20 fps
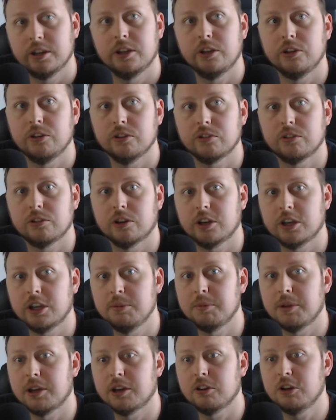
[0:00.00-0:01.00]
you're talking
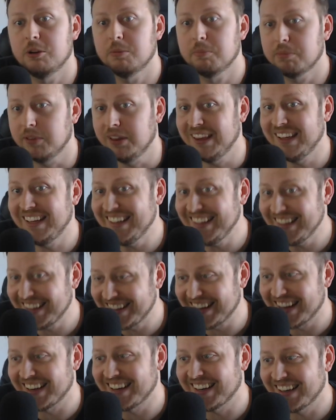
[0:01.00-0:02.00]
about complete
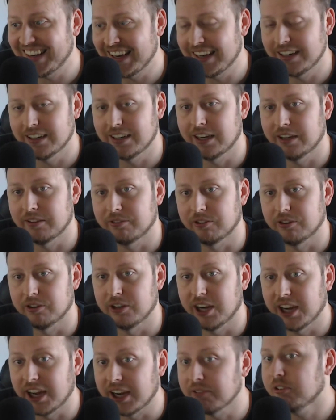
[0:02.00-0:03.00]
dedicated effort
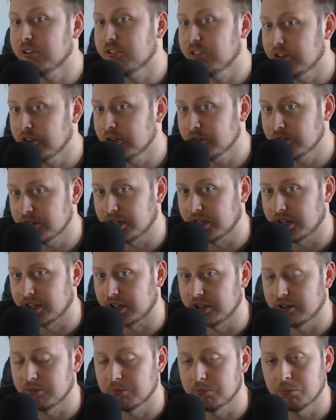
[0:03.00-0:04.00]
every single
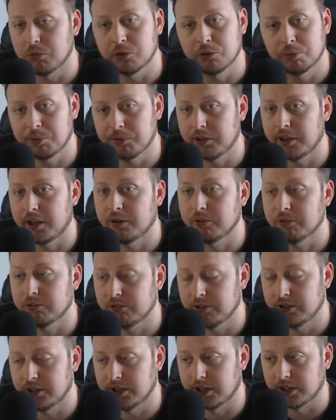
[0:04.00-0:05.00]
day, multiple hours a
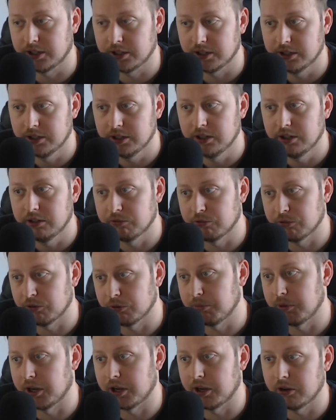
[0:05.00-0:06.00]
day for
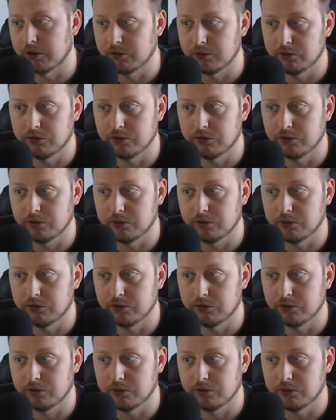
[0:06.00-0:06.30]
about